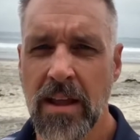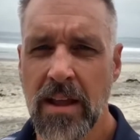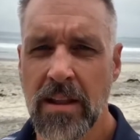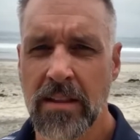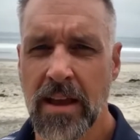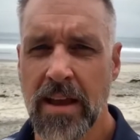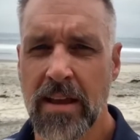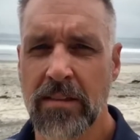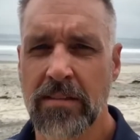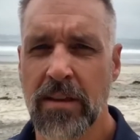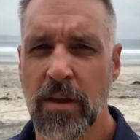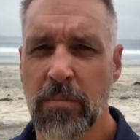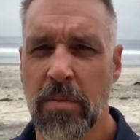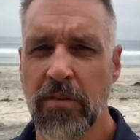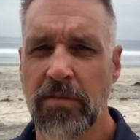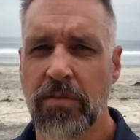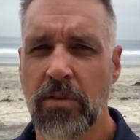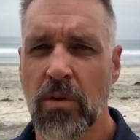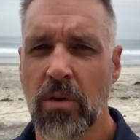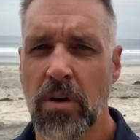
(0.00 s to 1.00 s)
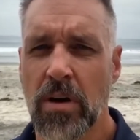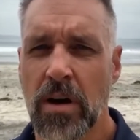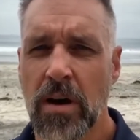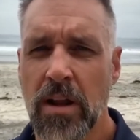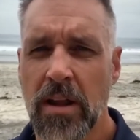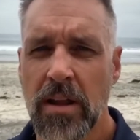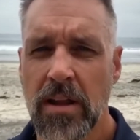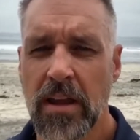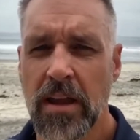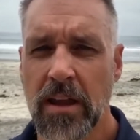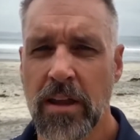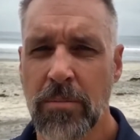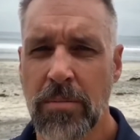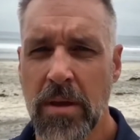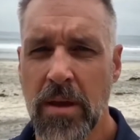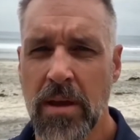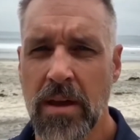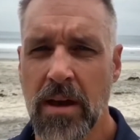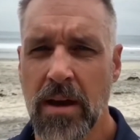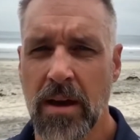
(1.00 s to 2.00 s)
Like I said before, it can
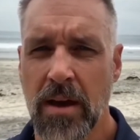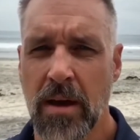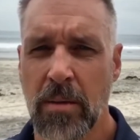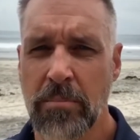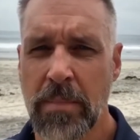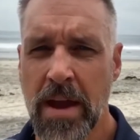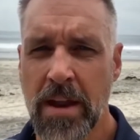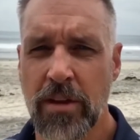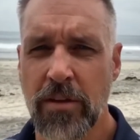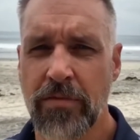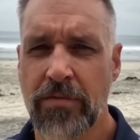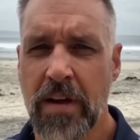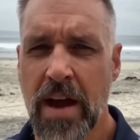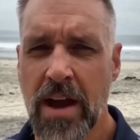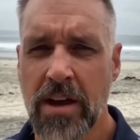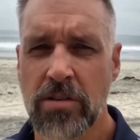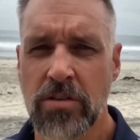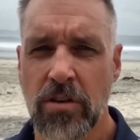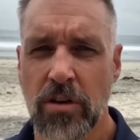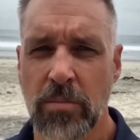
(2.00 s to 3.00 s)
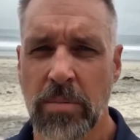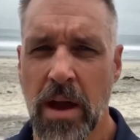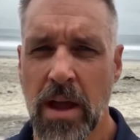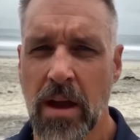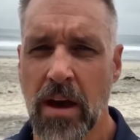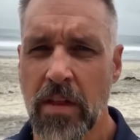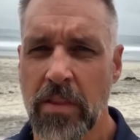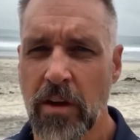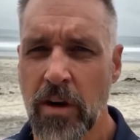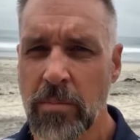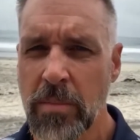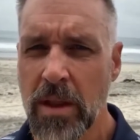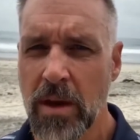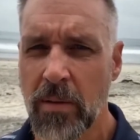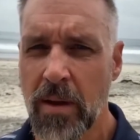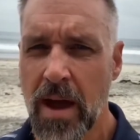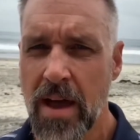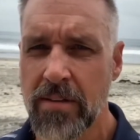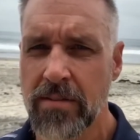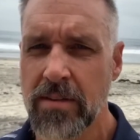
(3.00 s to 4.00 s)
be uh, manufactured by other
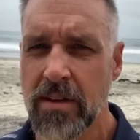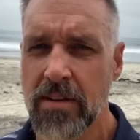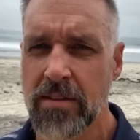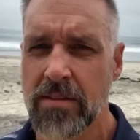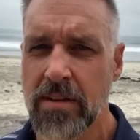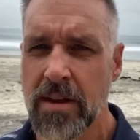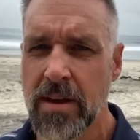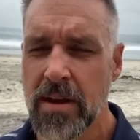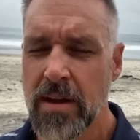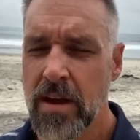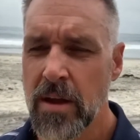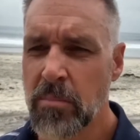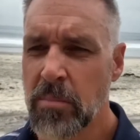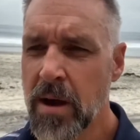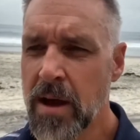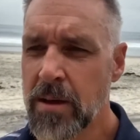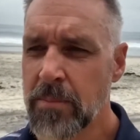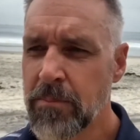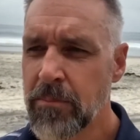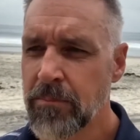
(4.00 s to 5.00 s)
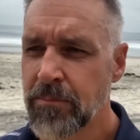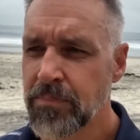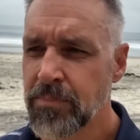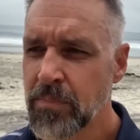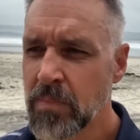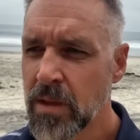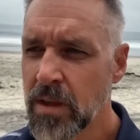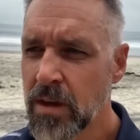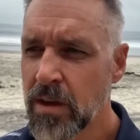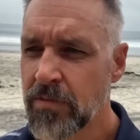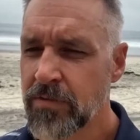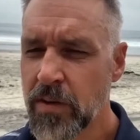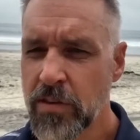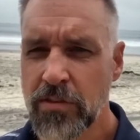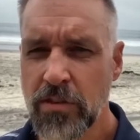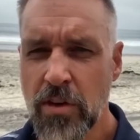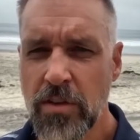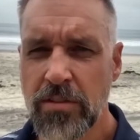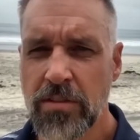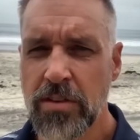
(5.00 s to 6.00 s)
amino acids, but for
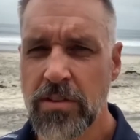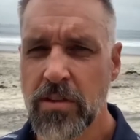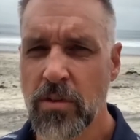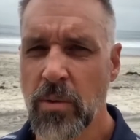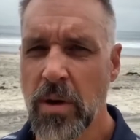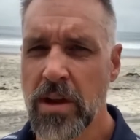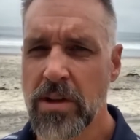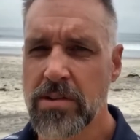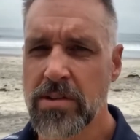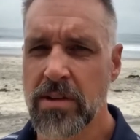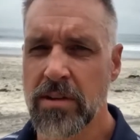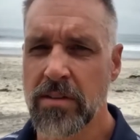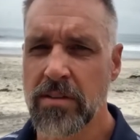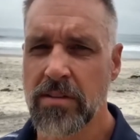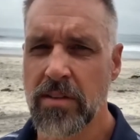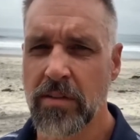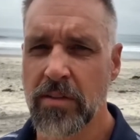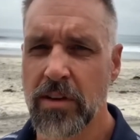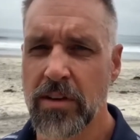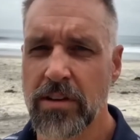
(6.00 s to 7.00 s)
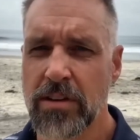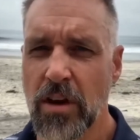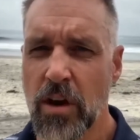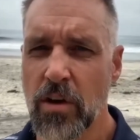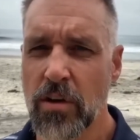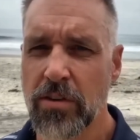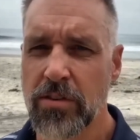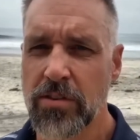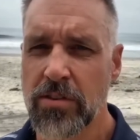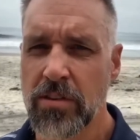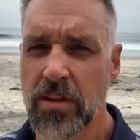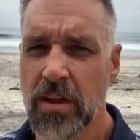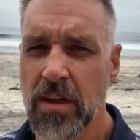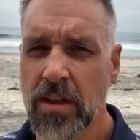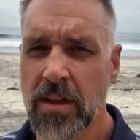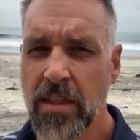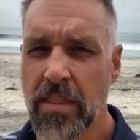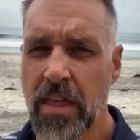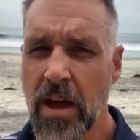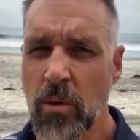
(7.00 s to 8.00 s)
certain situations, the dose
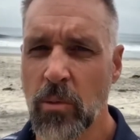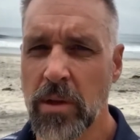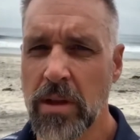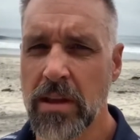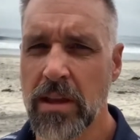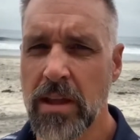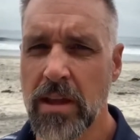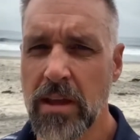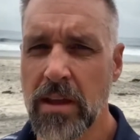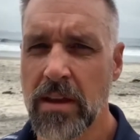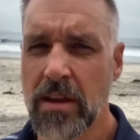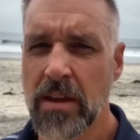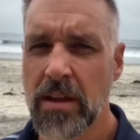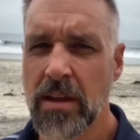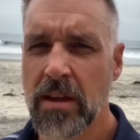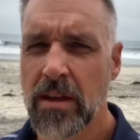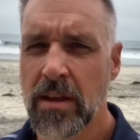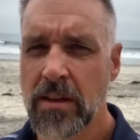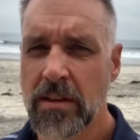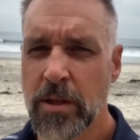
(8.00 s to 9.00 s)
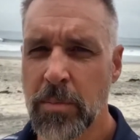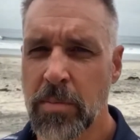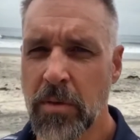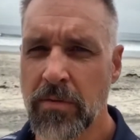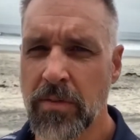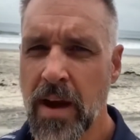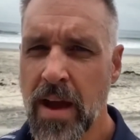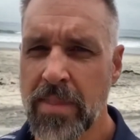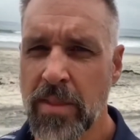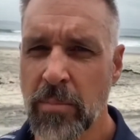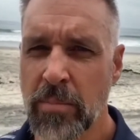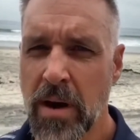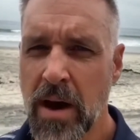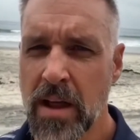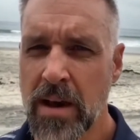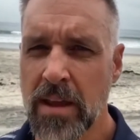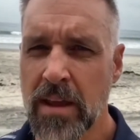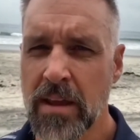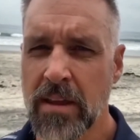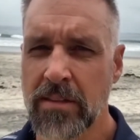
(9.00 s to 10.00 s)
that we need to provide the
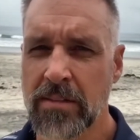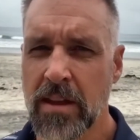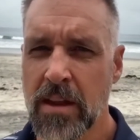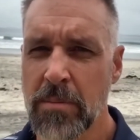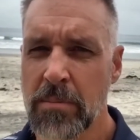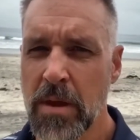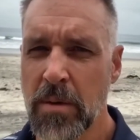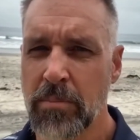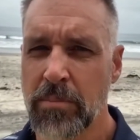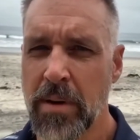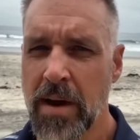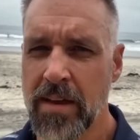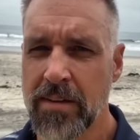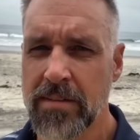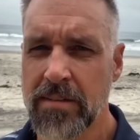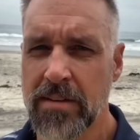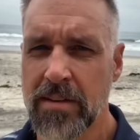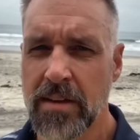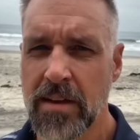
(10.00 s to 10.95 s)
body is gonna be best